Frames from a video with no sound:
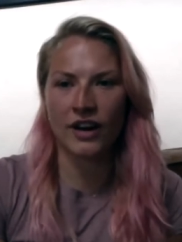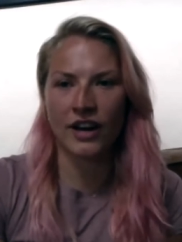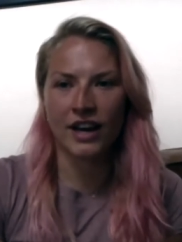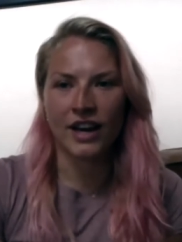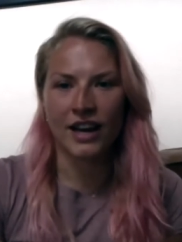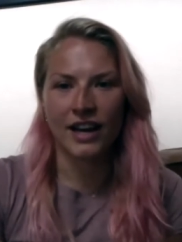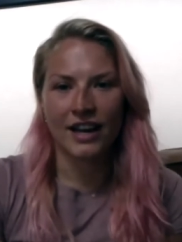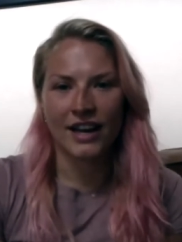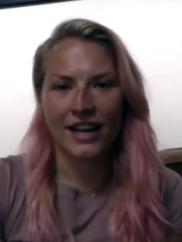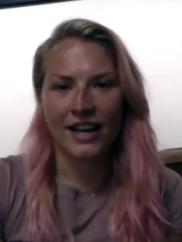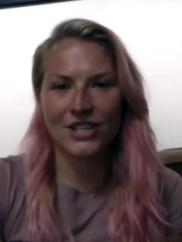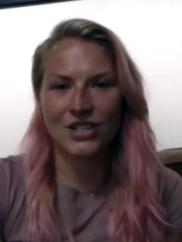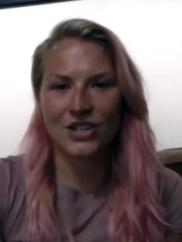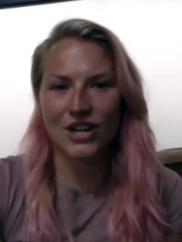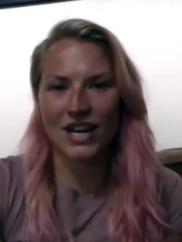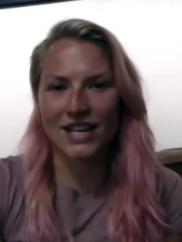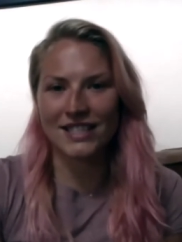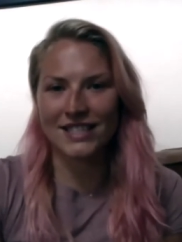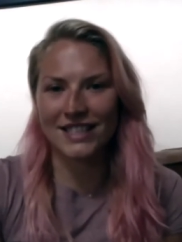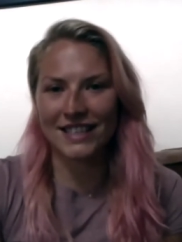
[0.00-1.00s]
and is
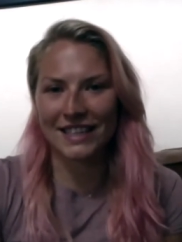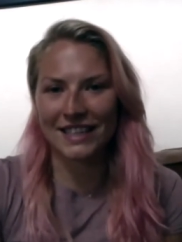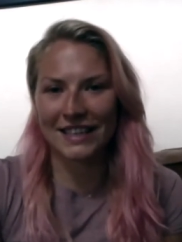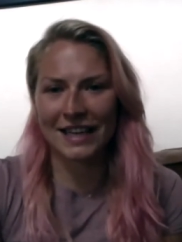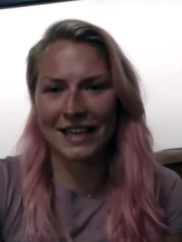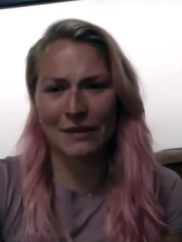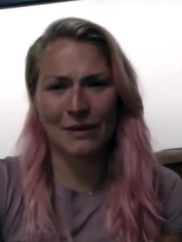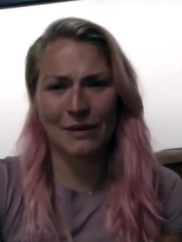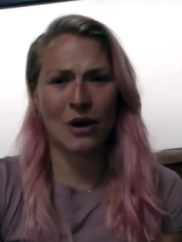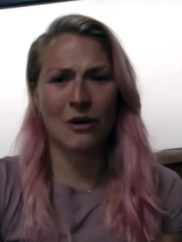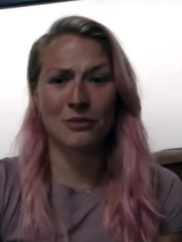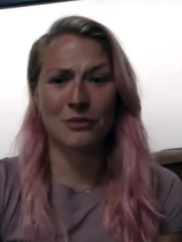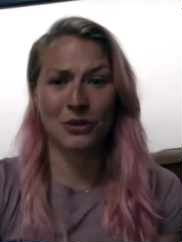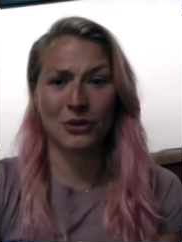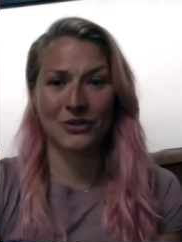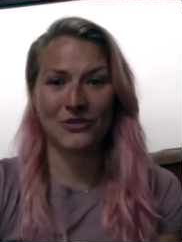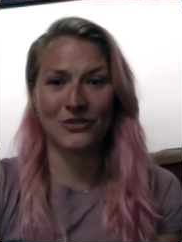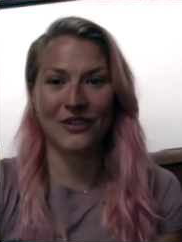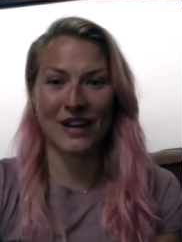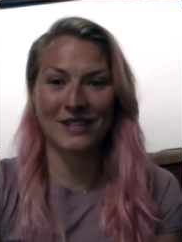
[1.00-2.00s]
trying to get my arms to go as